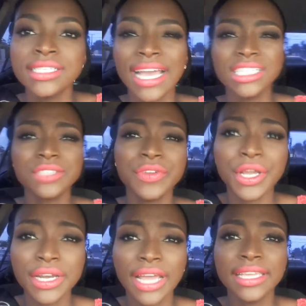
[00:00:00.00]
So I just
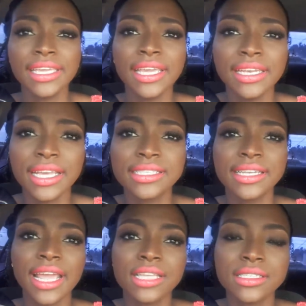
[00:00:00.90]
figured that in
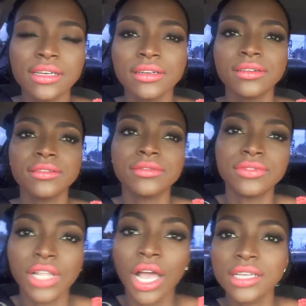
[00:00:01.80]
yesterday's
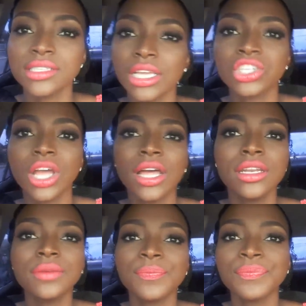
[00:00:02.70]
vlog
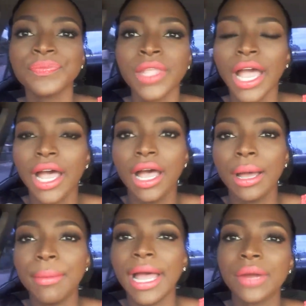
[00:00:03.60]
session,
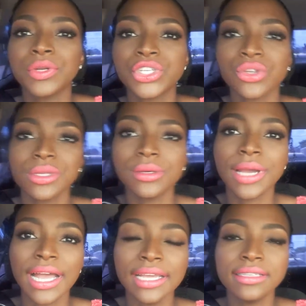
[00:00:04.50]
I would show you
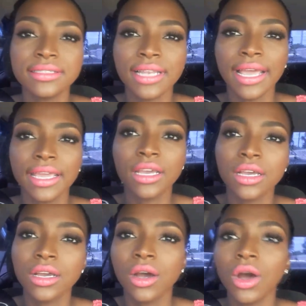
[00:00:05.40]
guys like
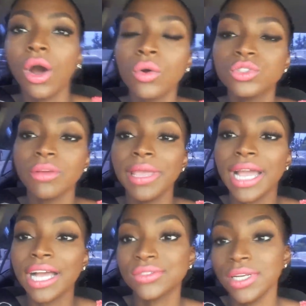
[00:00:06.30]
how Jamaica
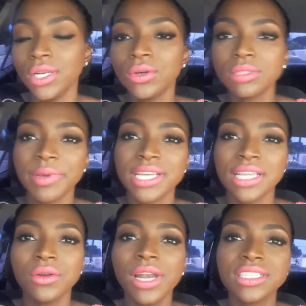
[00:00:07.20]
actually looks, because
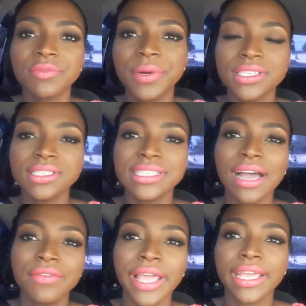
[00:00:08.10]
I know a lot of persons
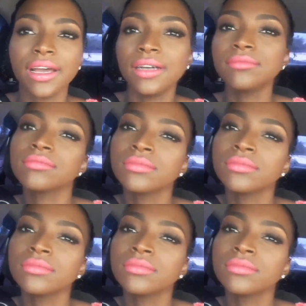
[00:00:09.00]
have like a